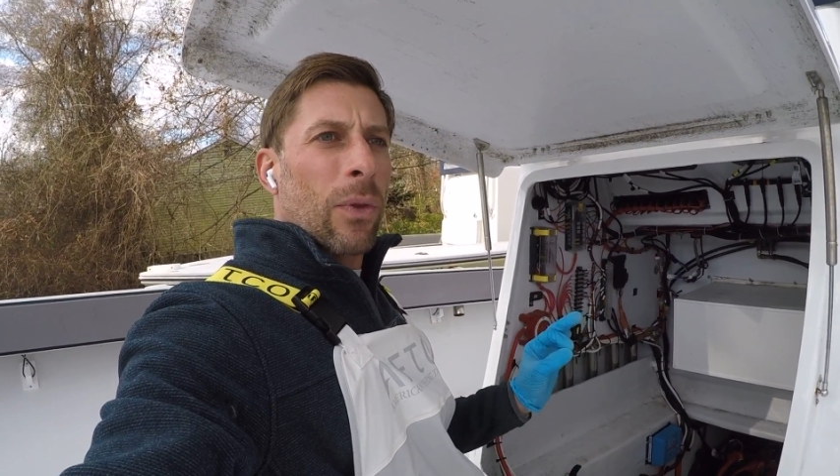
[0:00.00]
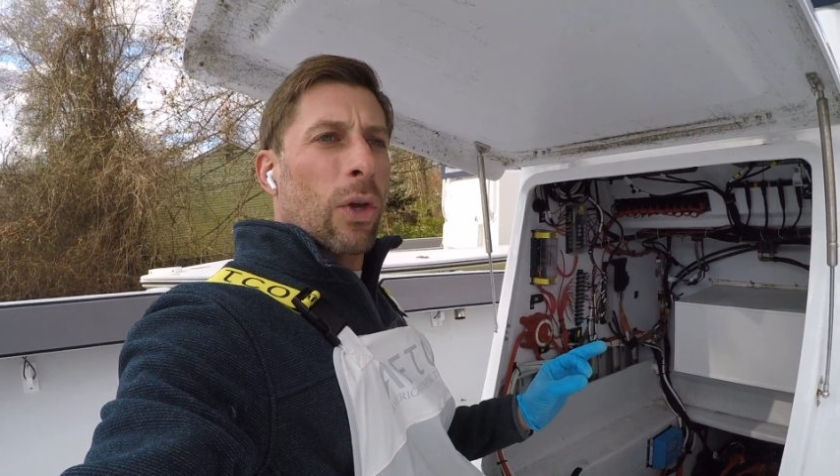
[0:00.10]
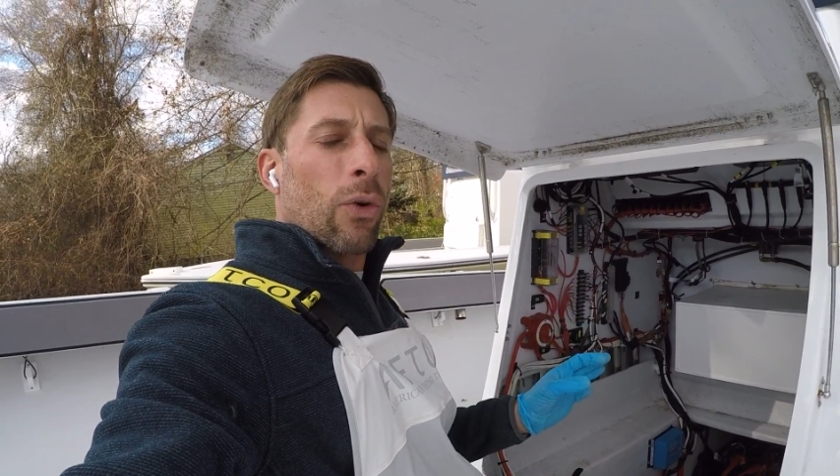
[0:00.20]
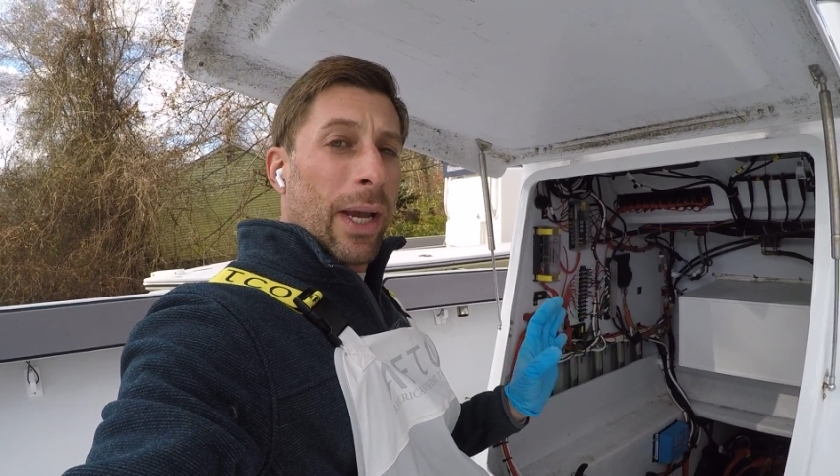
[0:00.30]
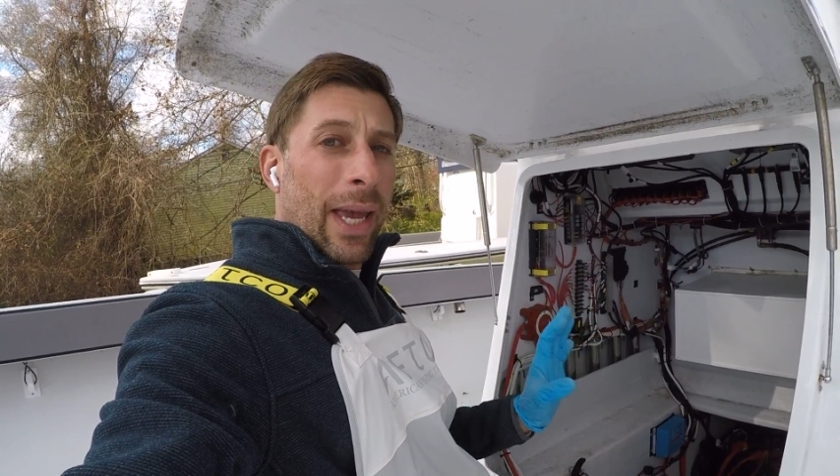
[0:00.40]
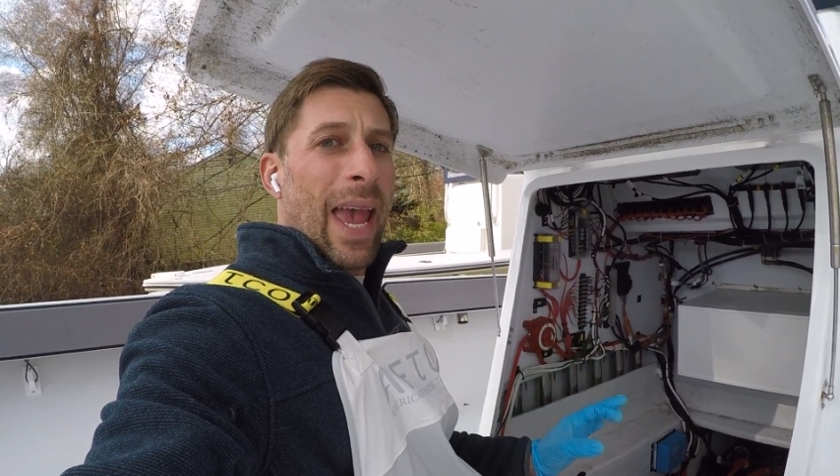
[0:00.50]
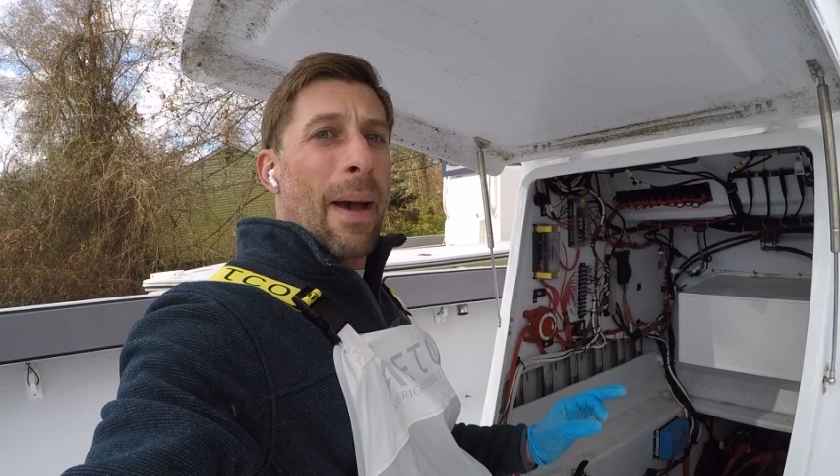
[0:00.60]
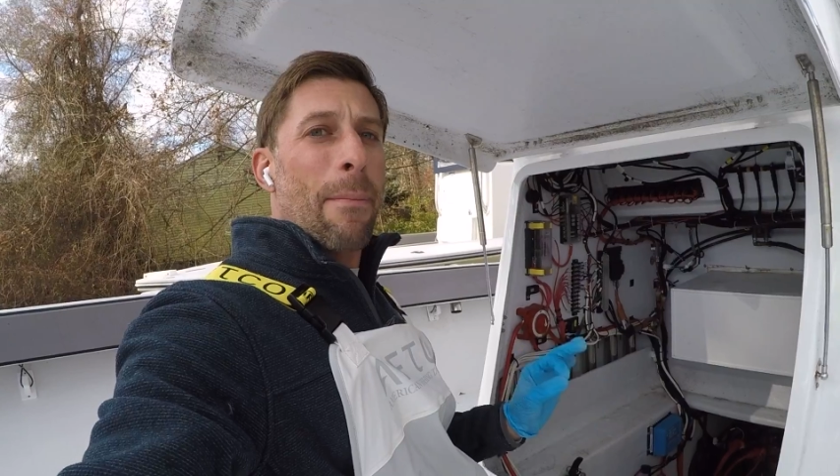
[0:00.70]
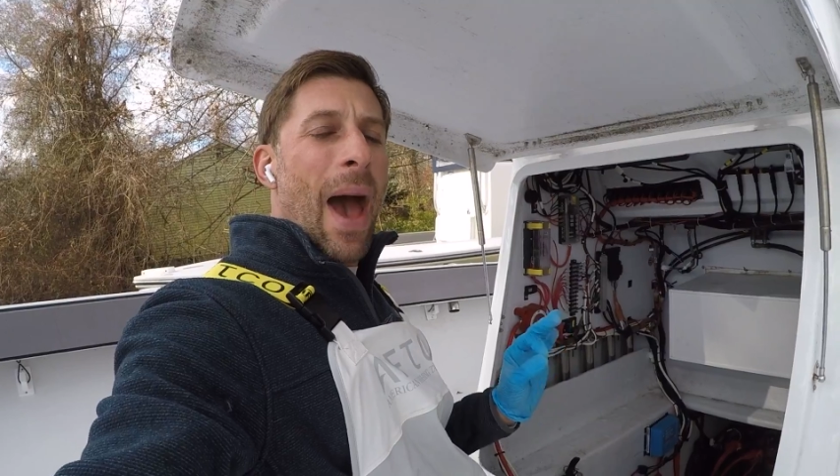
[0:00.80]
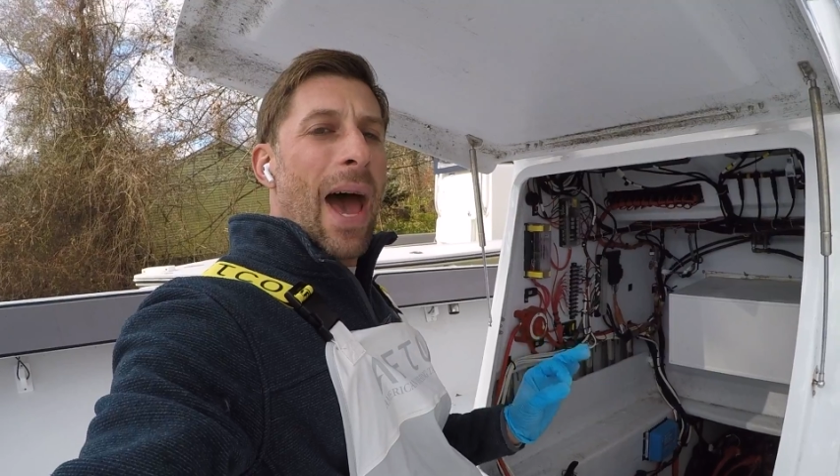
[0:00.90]
cranking
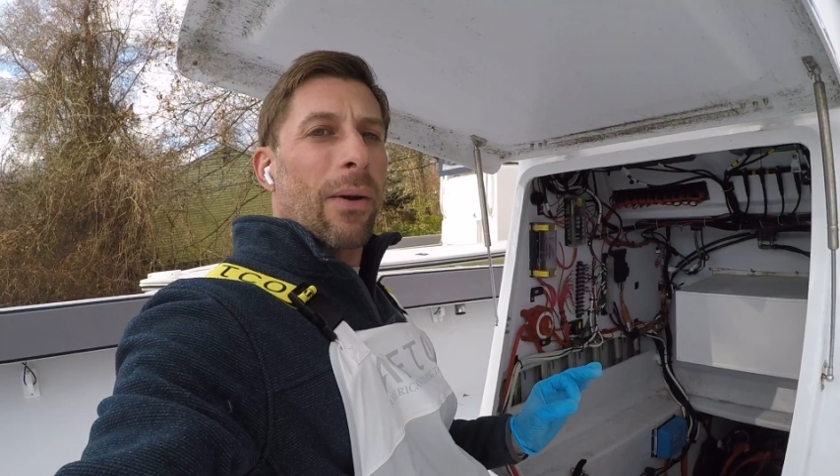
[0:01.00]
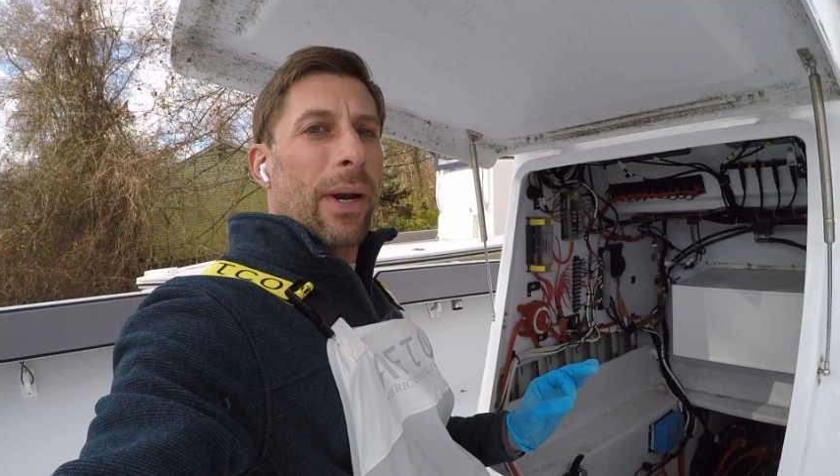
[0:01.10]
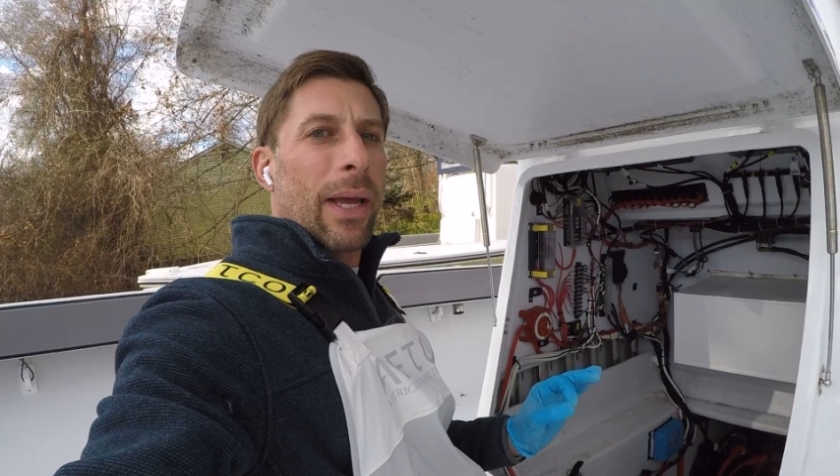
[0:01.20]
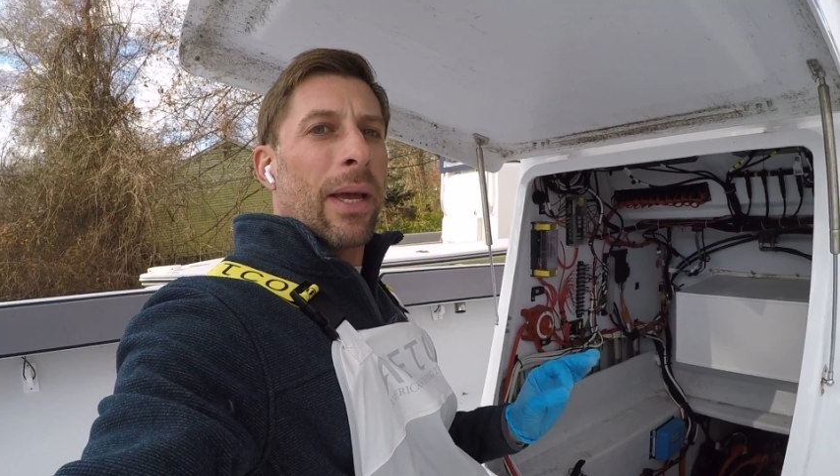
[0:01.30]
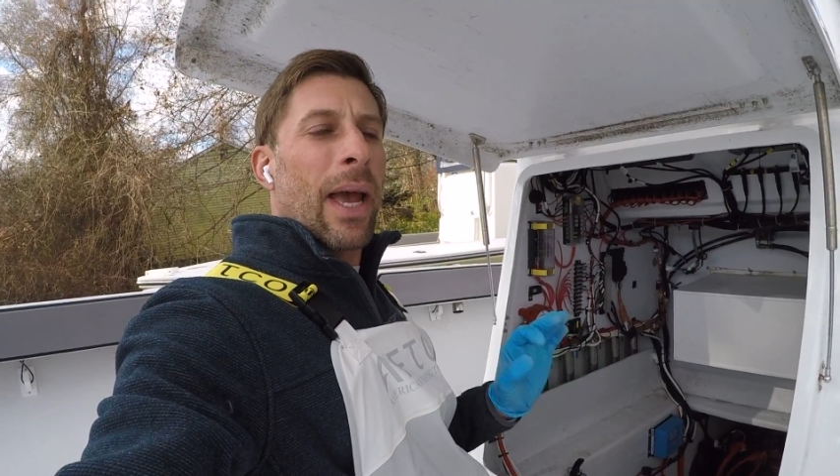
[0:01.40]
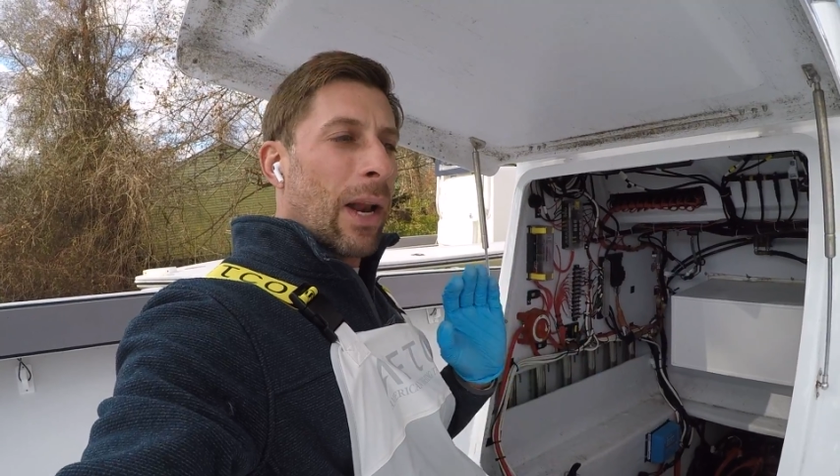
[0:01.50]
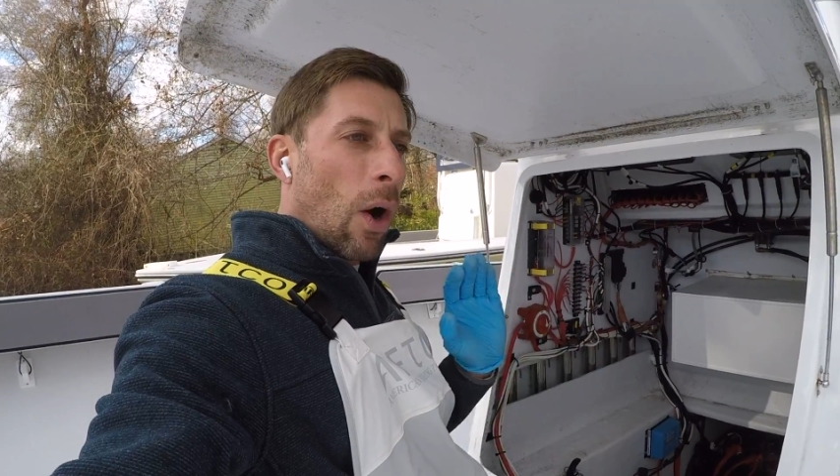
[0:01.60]
amp battery, and